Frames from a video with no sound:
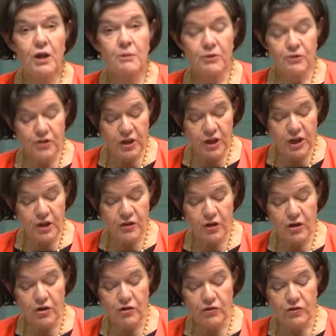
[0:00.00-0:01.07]
particularly
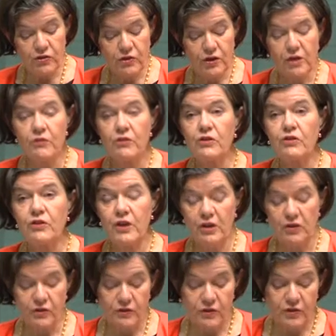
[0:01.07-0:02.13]
those still in
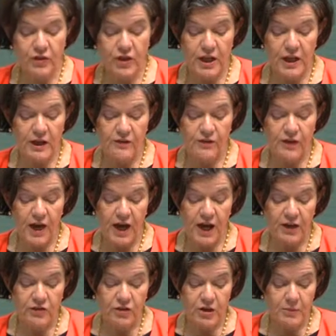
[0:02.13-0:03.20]
receipt of the
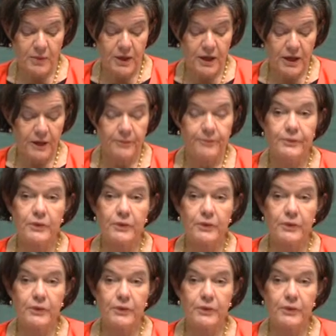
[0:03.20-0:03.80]
DF-RDB.